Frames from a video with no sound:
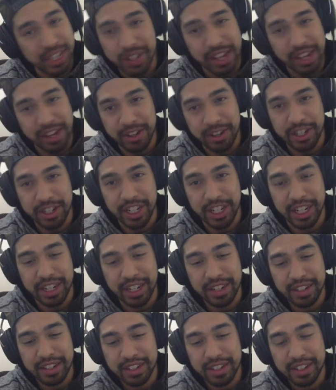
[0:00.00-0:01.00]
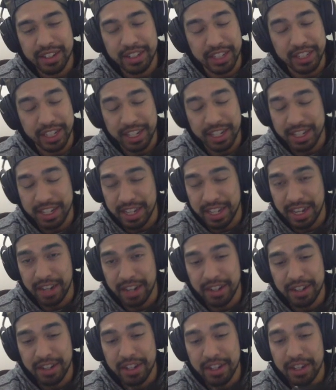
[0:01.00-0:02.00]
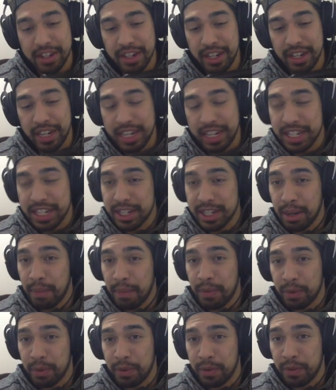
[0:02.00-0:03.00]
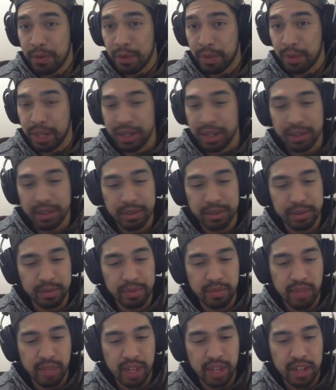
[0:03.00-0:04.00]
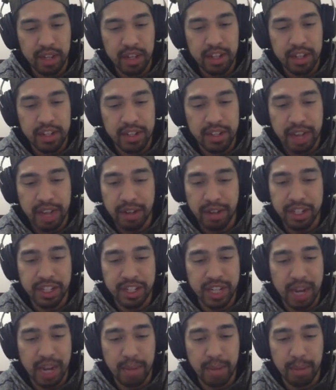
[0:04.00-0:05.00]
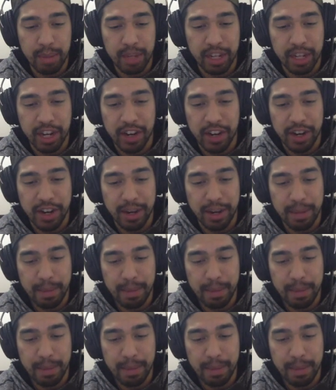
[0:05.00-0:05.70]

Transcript: Energy. Like I said, he's come through for me. So now it's just time I'm like, alright.